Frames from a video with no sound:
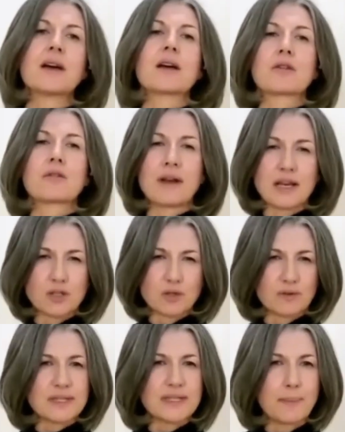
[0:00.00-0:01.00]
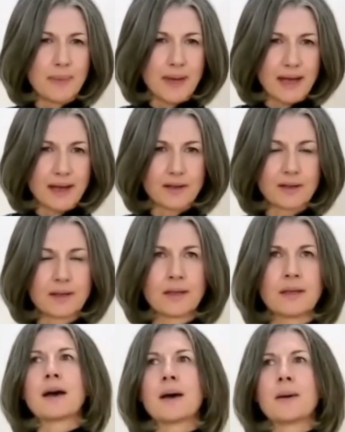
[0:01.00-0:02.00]
a crash or a setback.
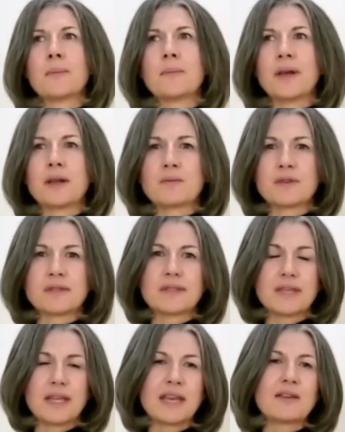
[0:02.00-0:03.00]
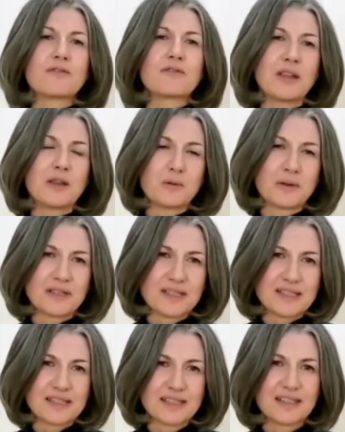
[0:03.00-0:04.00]
But it was infrequent.
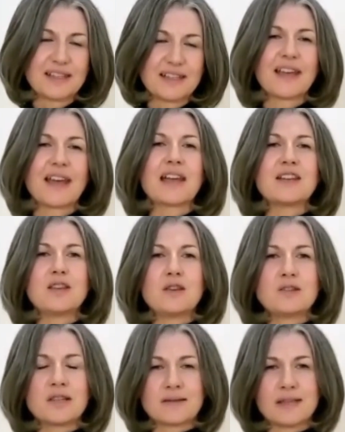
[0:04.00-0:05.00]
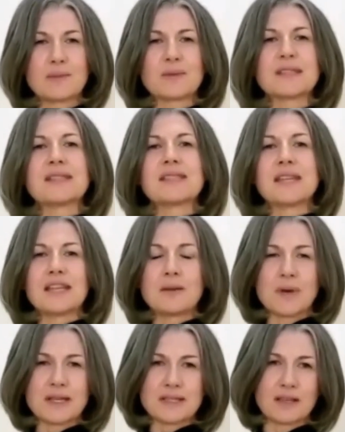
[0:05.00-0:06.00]
And usually I was able to steady
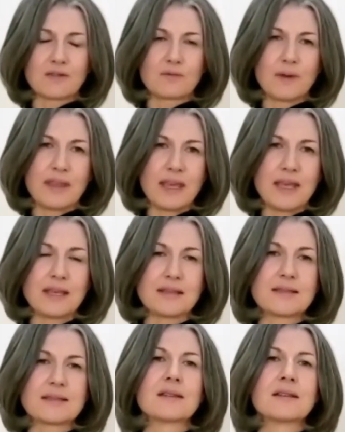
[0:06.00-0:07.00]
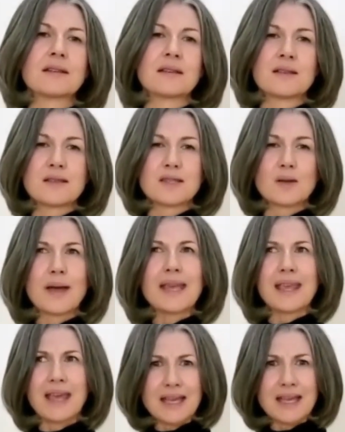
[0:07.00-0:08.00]
myself with ease. So I
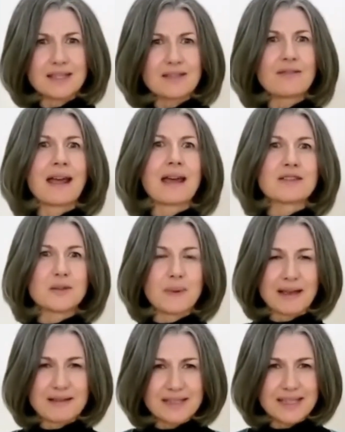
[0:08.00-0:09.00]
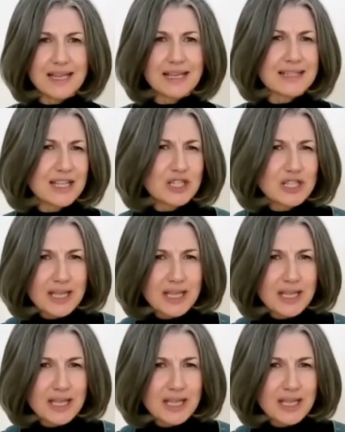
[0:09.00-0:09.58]
guess around about 6-ish